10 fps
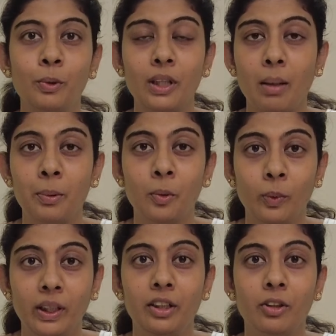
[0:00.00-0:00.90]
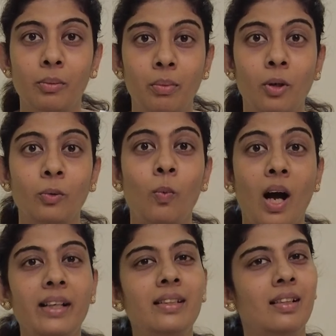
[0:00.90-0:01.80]
put up a video about
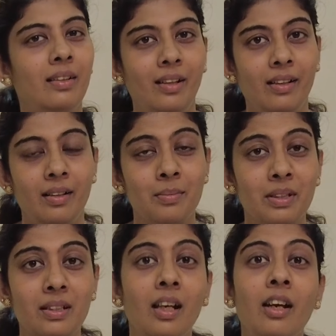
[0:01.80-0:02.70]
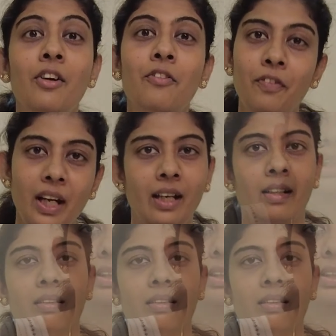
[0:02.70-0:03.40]
why terrariums fail.